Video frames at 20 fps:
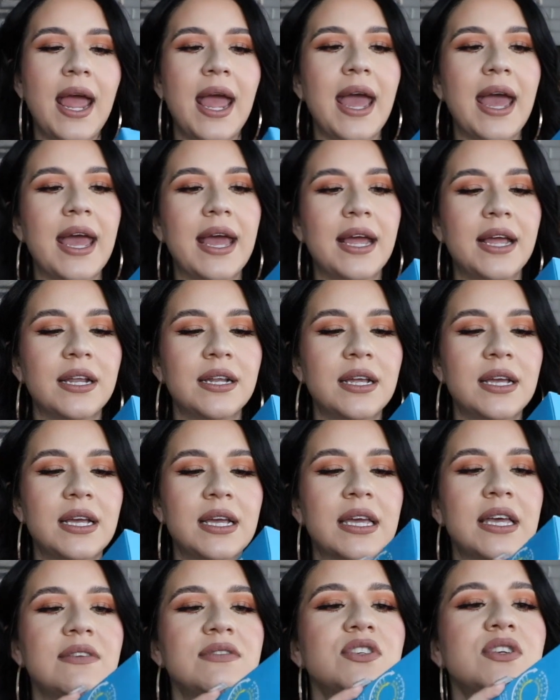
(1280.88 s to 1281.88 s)
And
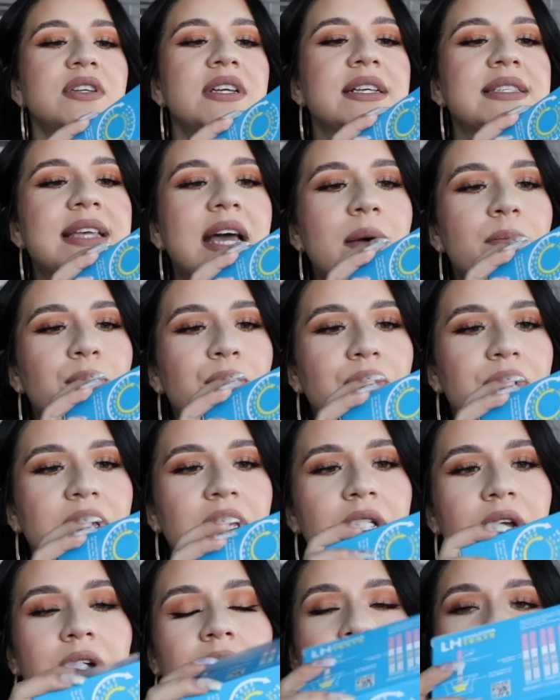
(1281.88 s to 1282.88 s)
it gives you an example
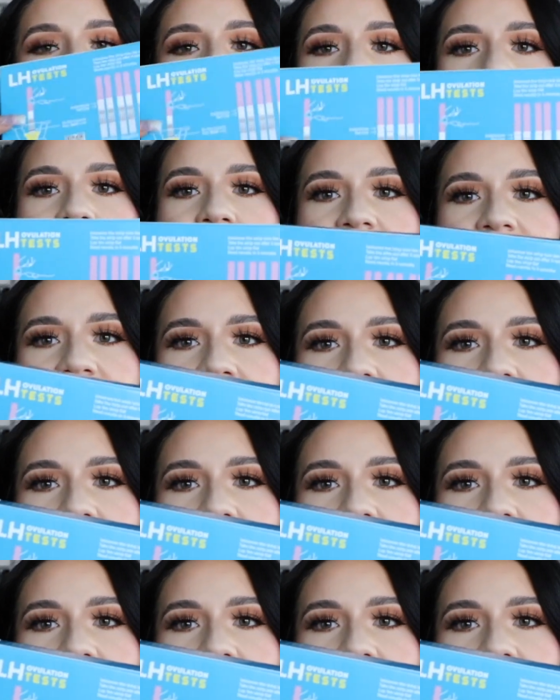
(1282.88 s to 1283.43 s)
here. There's